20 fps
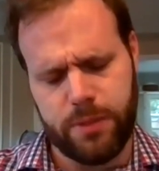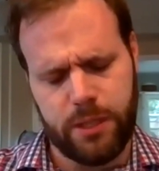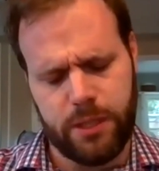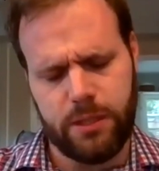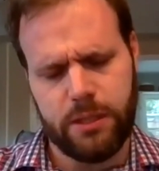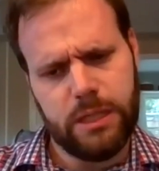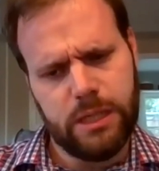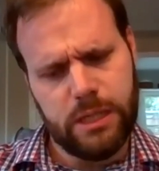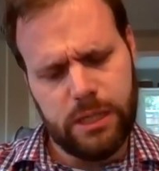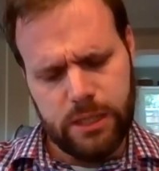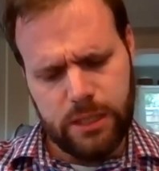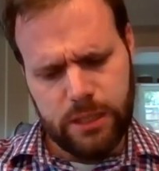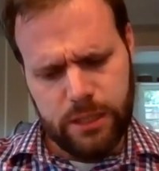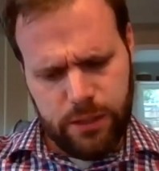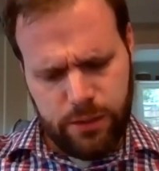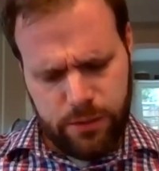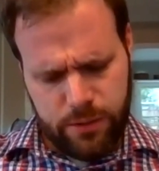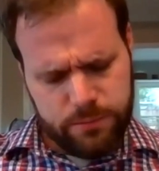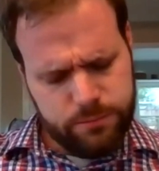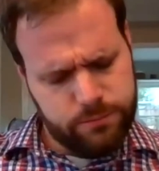be
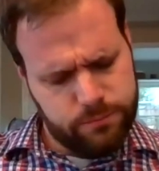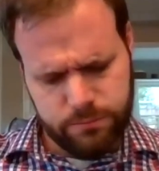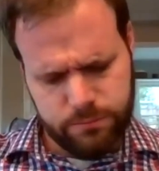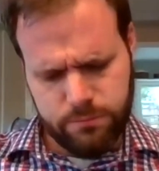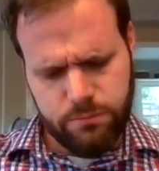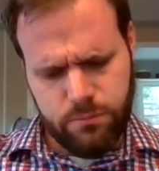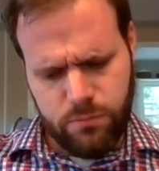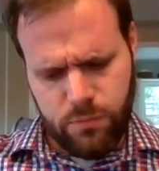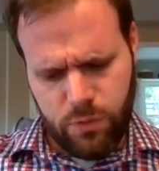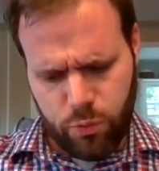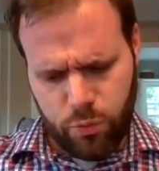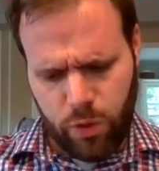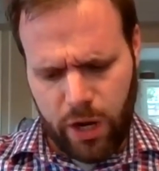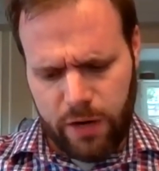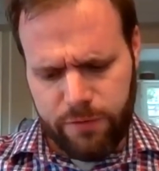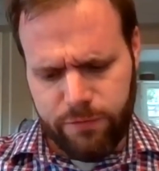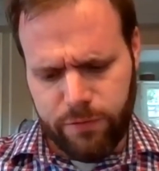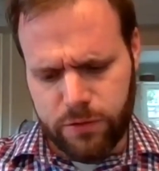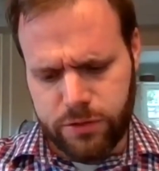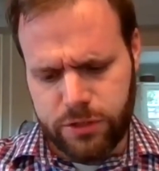
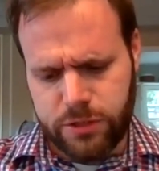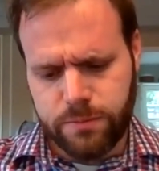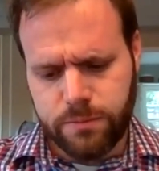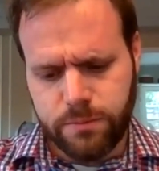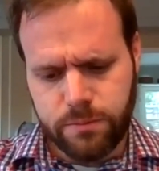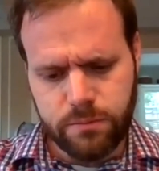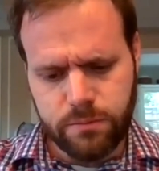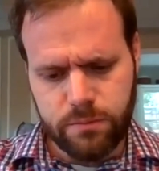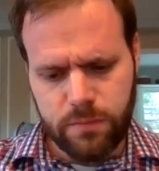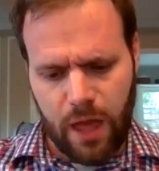rivals.